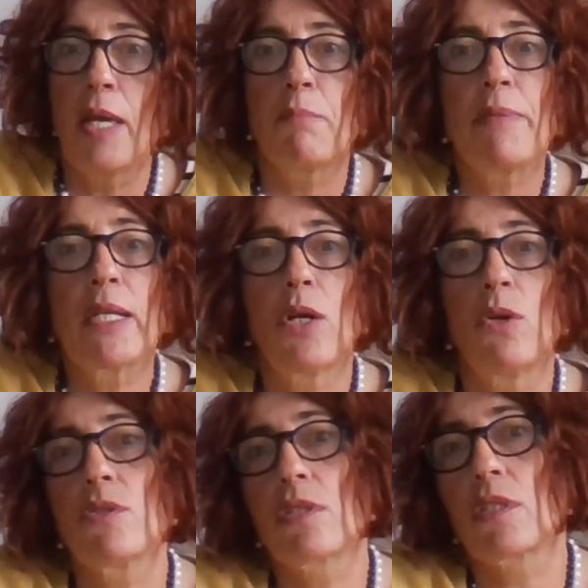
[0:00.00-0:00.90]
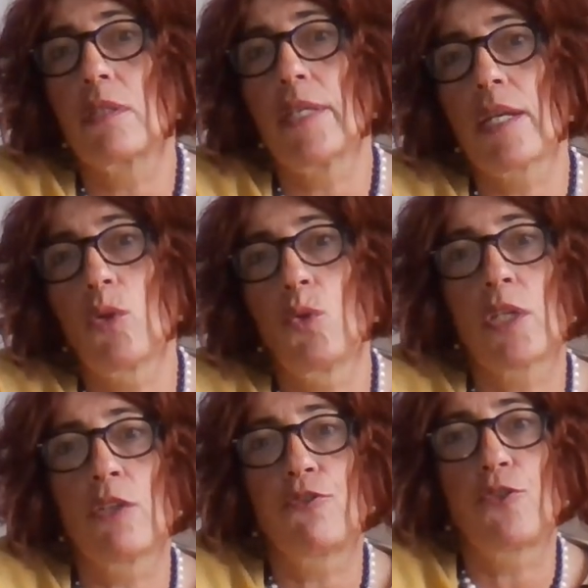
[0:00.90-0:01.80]
because they are
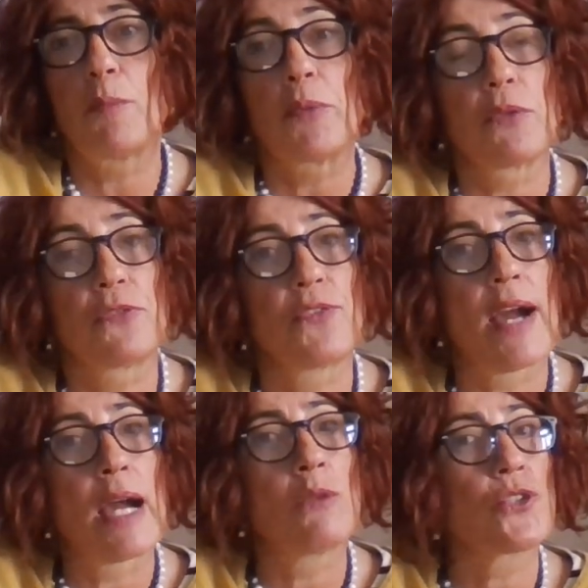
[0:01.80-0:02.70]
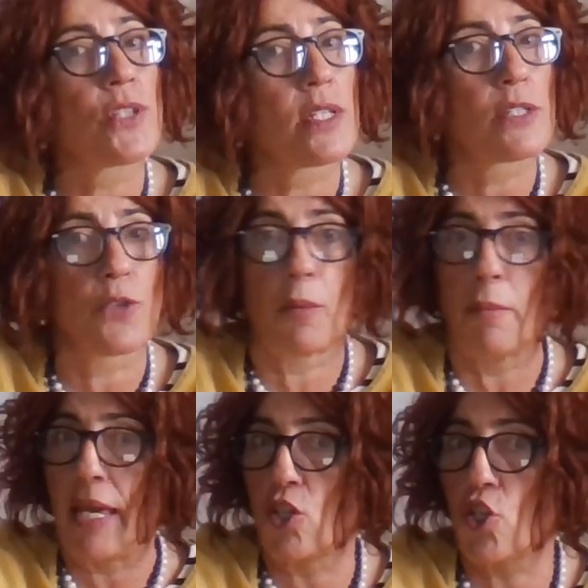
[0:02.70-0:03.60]
looking for profound
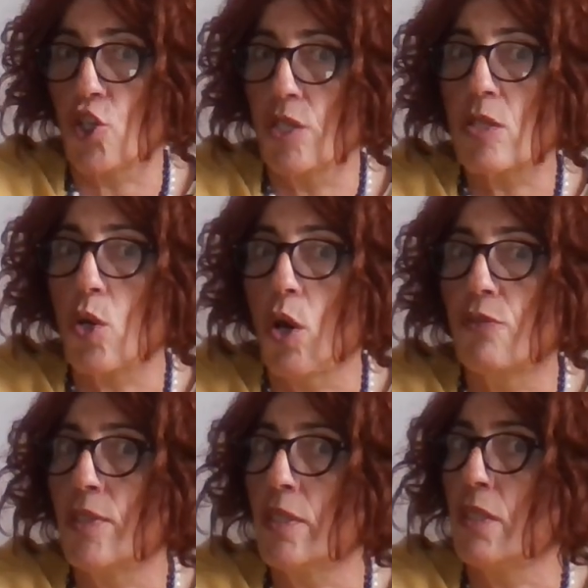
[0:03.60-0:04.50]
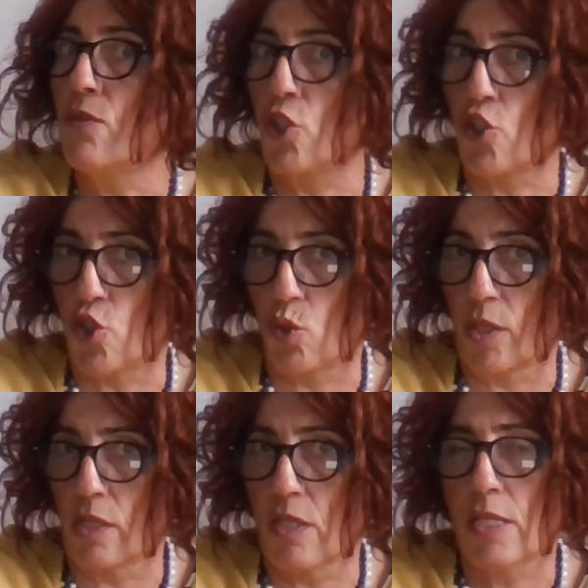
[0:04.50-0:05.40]
transformations of
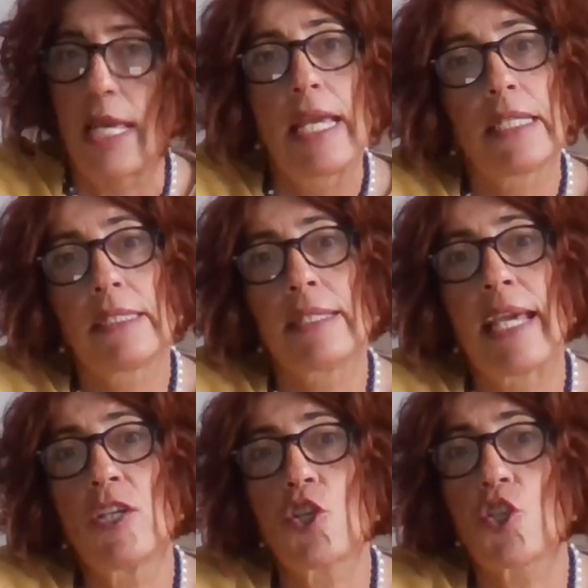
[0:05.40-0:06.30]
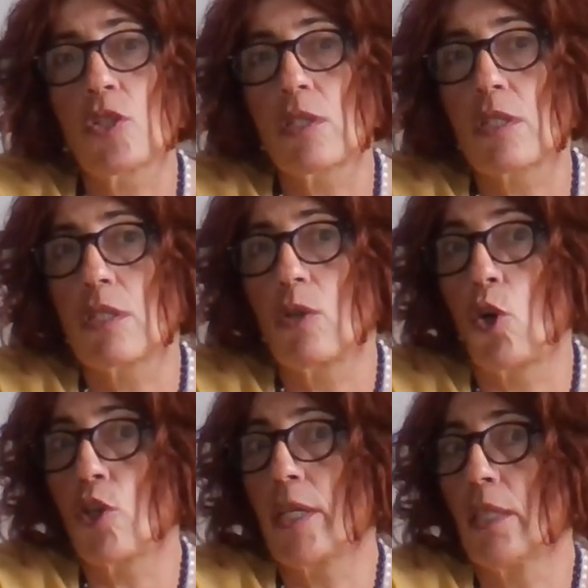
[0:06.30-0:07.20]
individuals, nations,
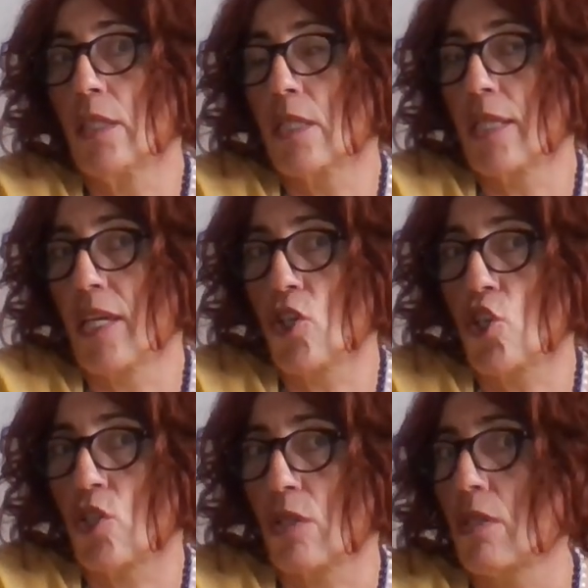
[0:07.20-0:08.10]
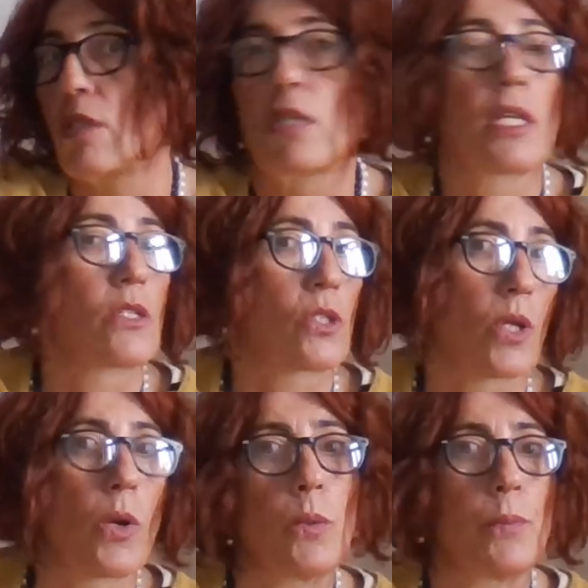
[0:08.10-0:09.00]
organizations, and so on.